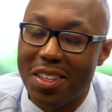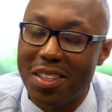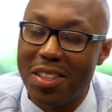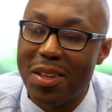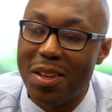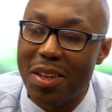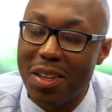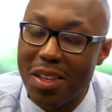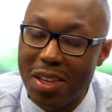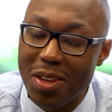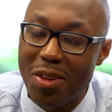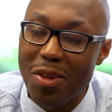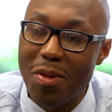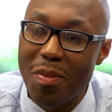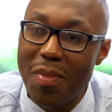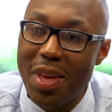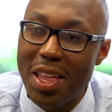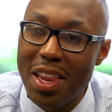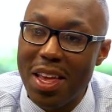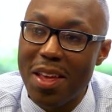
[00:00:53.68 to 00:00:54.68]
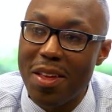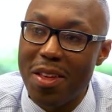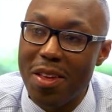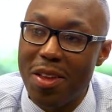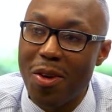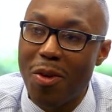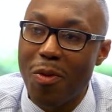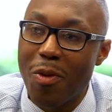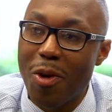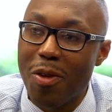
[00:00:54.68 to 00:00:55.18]
the little mini, you
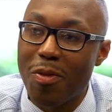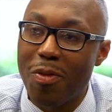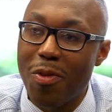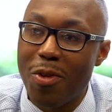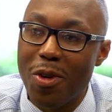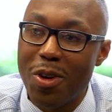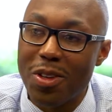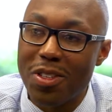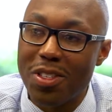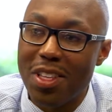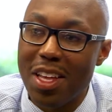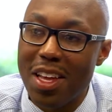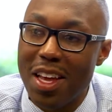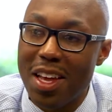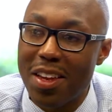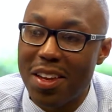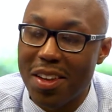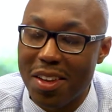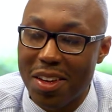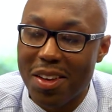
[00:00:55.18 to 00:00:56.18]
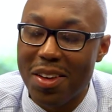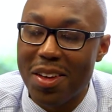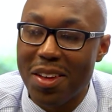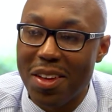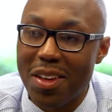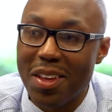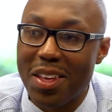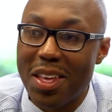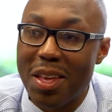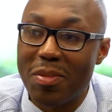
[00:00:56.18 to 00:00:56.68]
know, workforce that
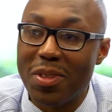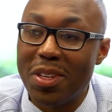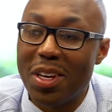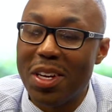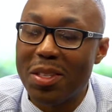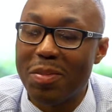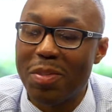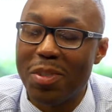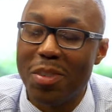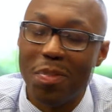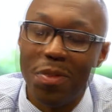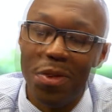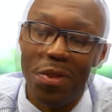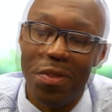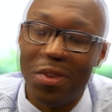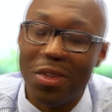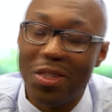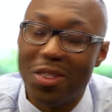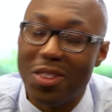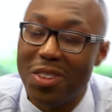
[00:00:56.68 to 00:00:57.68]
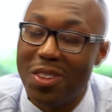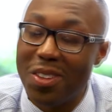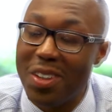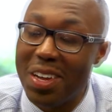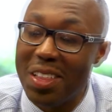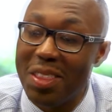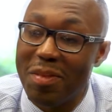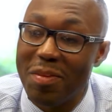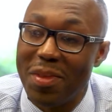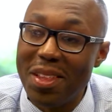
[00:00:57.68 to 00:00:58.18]
keeps the hospital moving. You don't
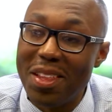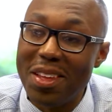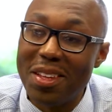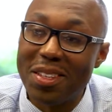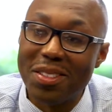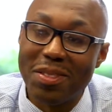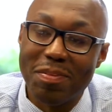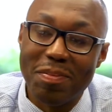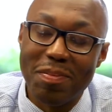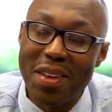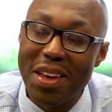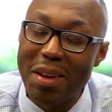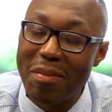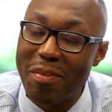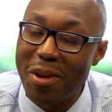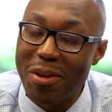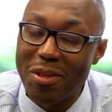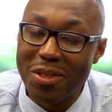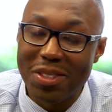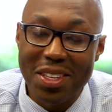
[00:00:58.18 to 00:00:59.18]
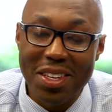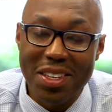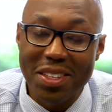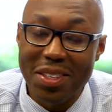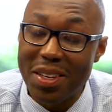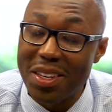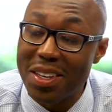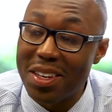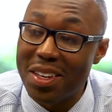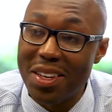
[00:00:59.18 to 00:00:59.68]
have to be this big person
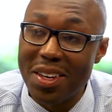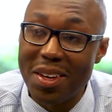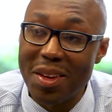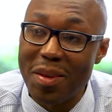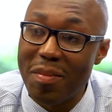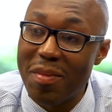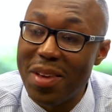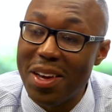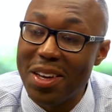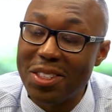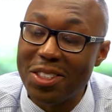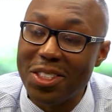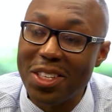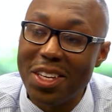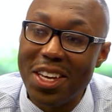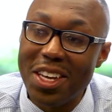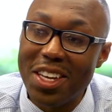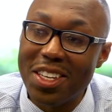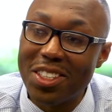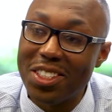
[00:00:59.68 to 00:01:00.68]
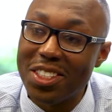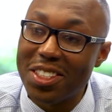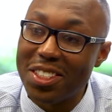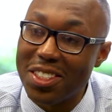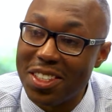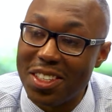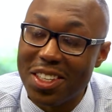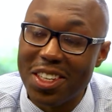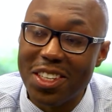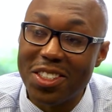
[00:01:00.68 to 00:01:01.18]
to make a change.
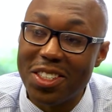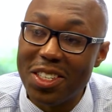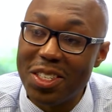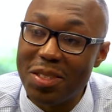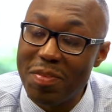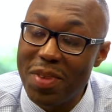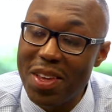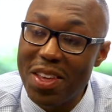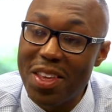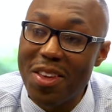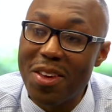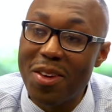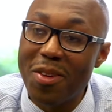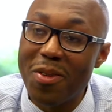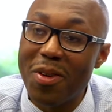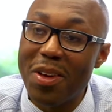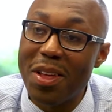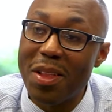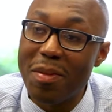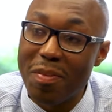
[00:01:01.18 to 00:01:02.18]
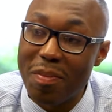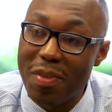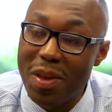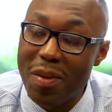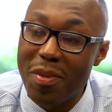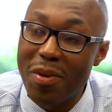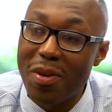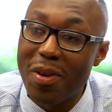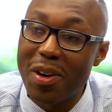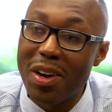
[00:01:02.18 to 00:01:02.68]
Just be you, and
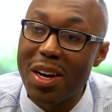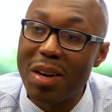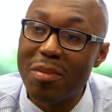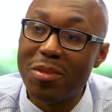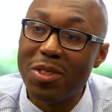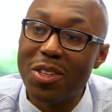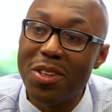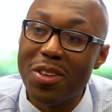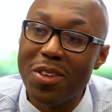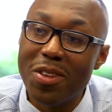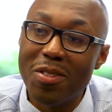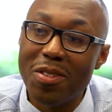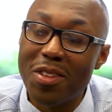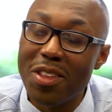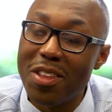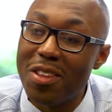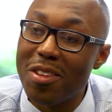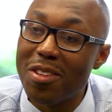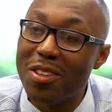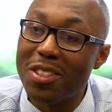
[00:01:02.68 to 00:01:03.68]
people will come to you. You